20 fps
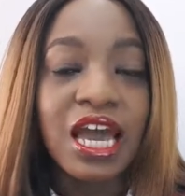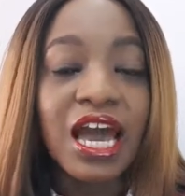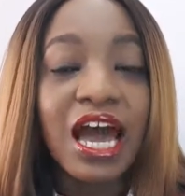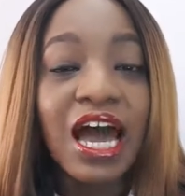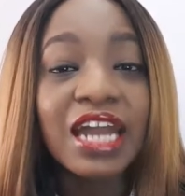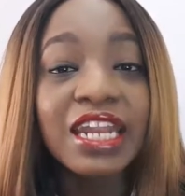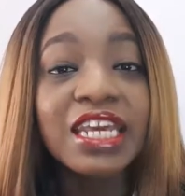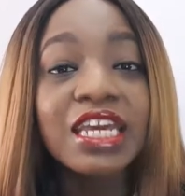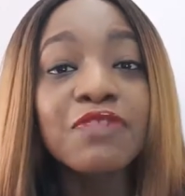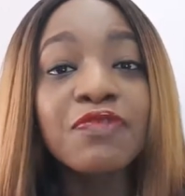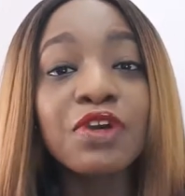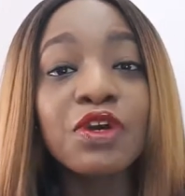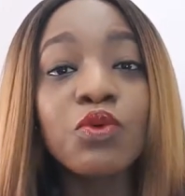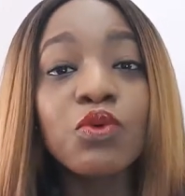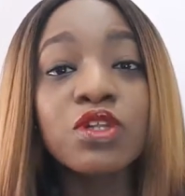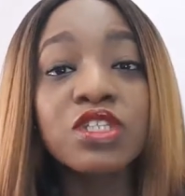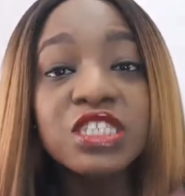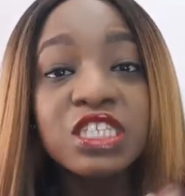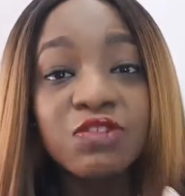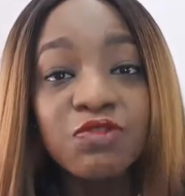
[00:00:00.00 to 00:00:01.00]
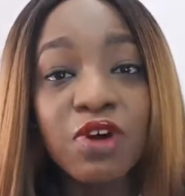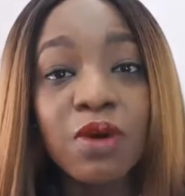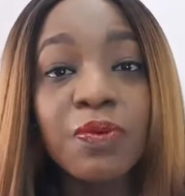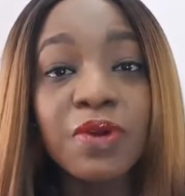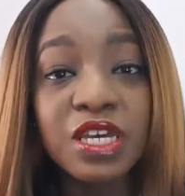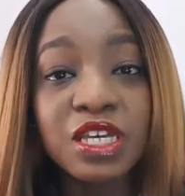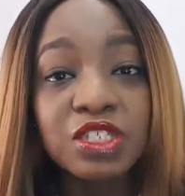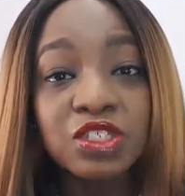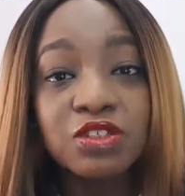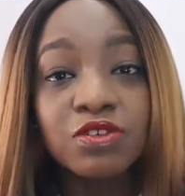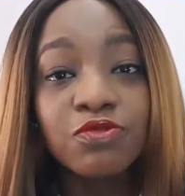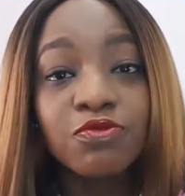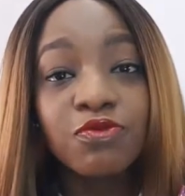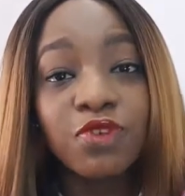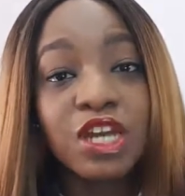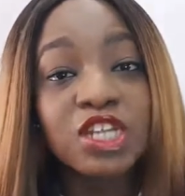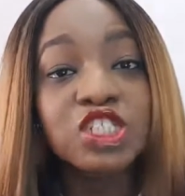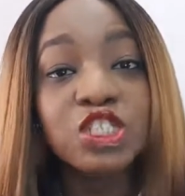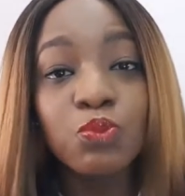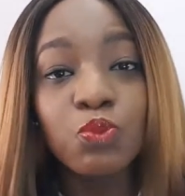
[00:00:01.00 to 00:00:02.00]
And if he won't give up his
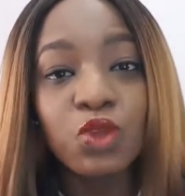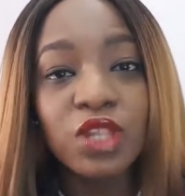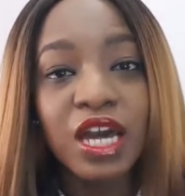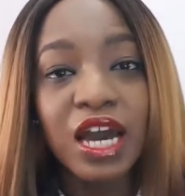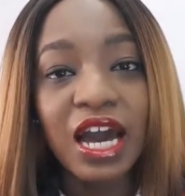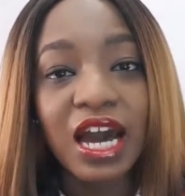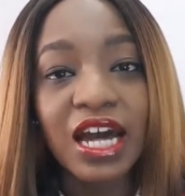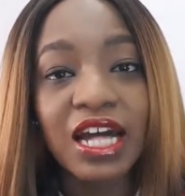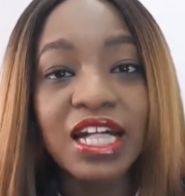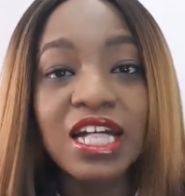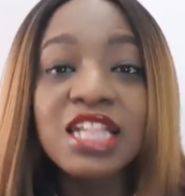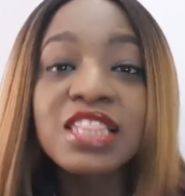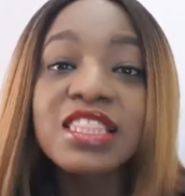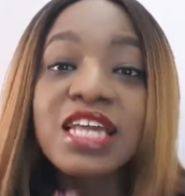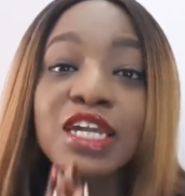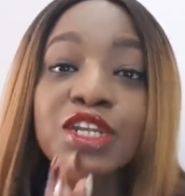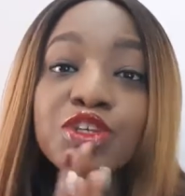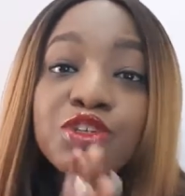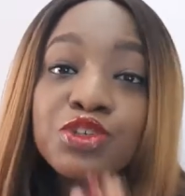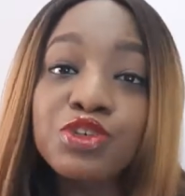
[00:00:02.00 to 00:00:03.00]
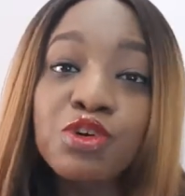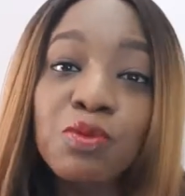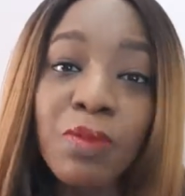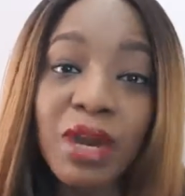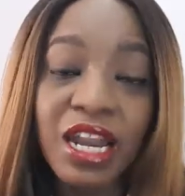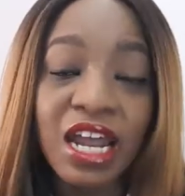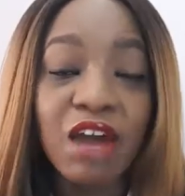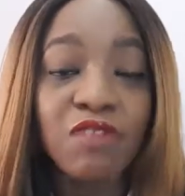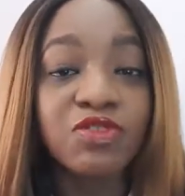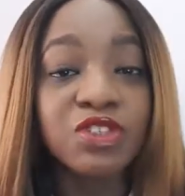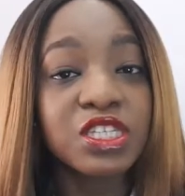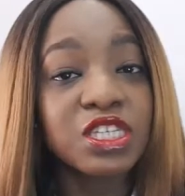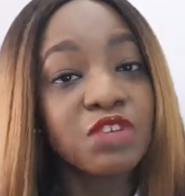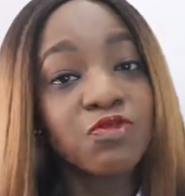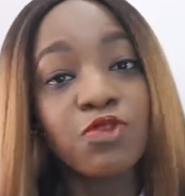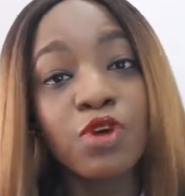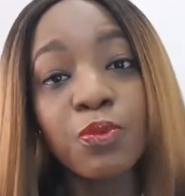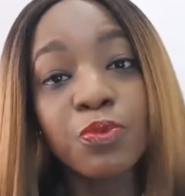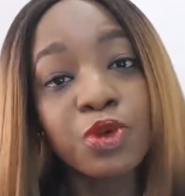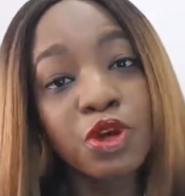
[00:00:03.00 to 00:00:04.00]
friendship with her, then you might have to
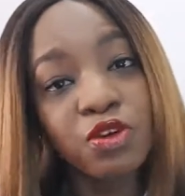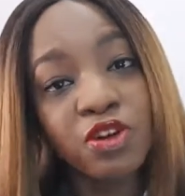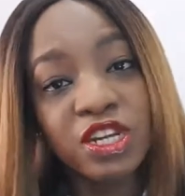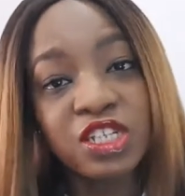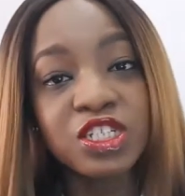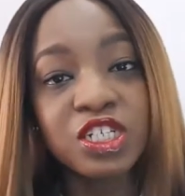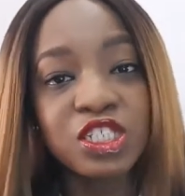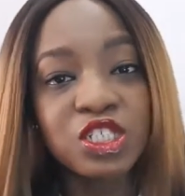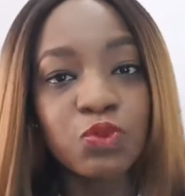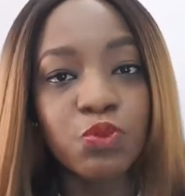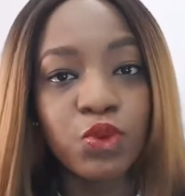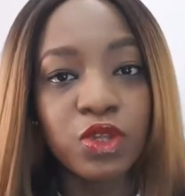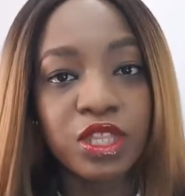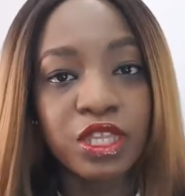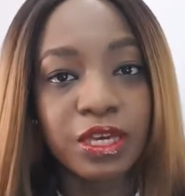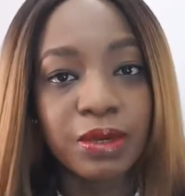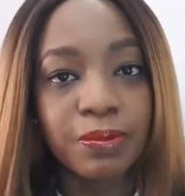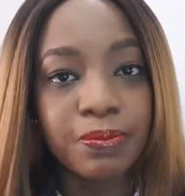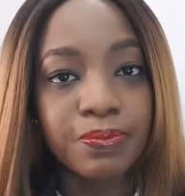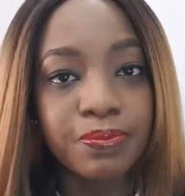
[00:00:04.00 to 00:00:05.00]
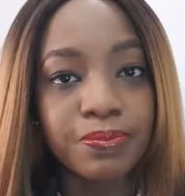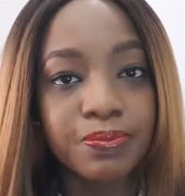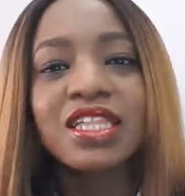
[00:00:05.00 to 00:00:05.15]
give up your relationship with him.